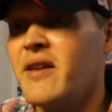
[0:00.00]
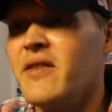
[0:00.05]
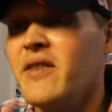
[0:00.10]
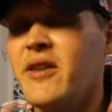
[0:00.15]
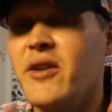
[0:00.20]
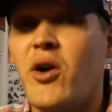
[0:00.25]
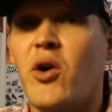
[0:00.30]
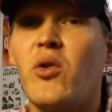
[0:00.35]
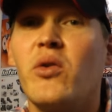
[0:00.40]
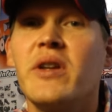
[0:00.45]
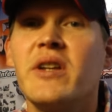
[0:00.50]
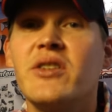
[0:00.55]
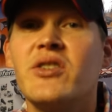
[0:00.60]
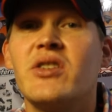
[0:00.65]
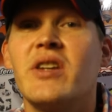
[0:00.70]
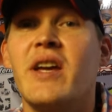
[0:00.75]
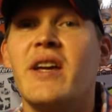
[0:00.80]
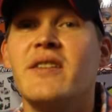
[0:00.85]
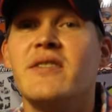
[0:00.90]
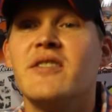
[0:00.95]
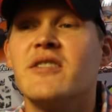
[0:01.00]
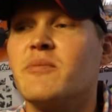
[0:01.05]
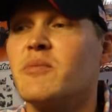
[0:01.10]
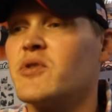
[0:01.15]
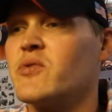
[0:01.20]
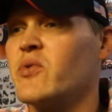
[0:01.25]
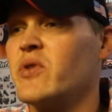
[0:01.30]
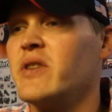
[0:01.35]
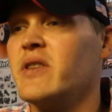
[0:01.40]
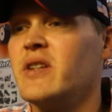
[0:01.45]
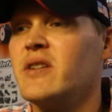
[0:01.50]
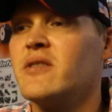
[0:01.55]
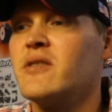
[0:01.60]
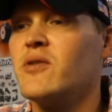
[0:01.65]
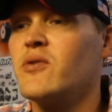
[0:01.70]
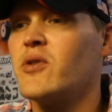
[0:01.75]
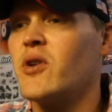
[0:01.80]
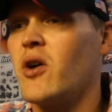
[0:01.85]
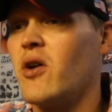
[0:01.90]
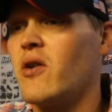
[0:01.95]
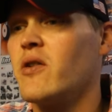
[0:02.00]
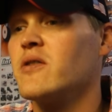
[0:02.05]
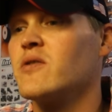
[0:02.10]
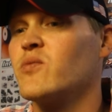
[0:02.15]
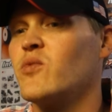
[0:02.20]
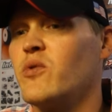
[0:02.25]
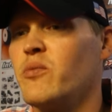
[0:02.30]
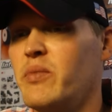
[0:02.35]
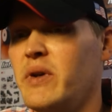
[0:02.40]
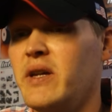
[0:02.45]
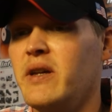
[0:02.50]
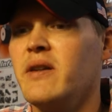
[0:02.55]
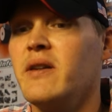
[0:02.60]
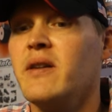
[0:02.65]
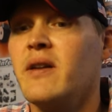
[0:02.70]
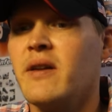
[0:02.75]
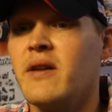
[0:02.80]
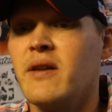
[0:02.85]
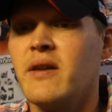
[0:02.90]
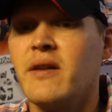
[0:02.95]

The only changes between these two cars will be,